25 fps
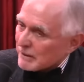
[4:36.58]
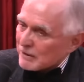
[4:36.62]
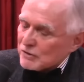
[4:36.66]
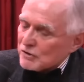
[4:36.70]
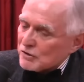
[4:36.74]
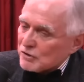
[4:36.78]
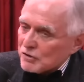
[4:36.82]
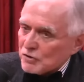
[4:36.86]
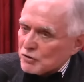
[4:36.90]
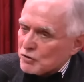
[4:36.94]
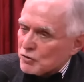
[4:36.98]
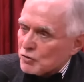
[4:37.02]

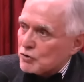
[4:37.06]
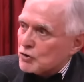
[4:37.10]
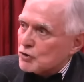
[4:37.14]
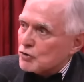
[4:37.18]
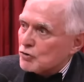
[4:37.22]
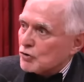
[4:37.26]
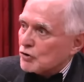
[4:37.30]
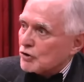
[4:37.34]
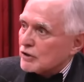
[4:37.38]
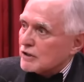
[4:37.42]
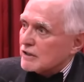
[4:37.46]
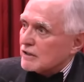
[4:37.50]
you
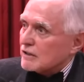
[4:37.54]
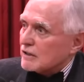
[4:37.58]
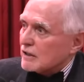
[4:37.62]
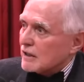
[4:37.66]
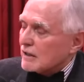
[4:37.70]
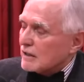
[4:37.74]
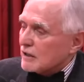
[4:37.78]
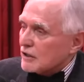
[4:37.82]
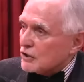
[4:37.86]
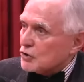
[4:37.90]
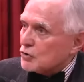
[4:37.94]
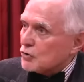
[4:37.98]
you couldn't
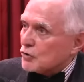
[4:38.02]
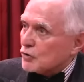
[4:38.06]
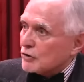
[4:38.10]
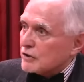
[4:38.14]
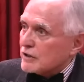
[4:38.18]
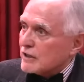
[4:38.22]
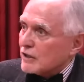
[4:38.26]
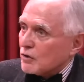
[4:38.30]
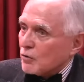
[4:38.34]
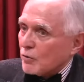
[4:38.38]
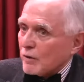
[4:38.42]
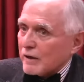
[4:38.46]
you
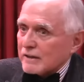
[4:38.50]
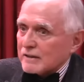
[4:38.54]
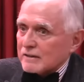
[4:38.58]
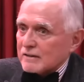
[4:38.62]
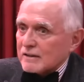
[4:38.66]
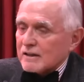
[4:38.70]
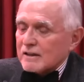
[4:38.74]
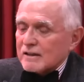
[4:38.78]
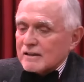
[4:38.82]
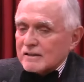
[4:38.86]
couldn't equate